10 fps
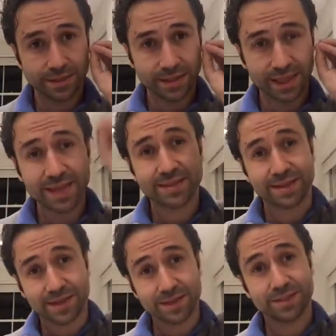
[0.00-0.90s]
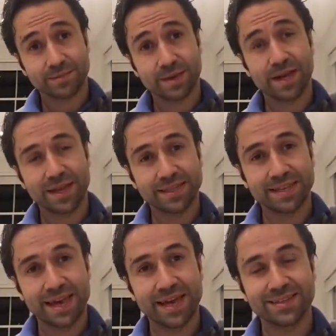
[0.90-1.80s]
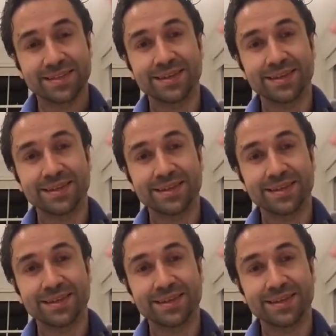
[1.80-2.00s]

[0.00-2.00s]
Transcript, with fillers: let the customer at the end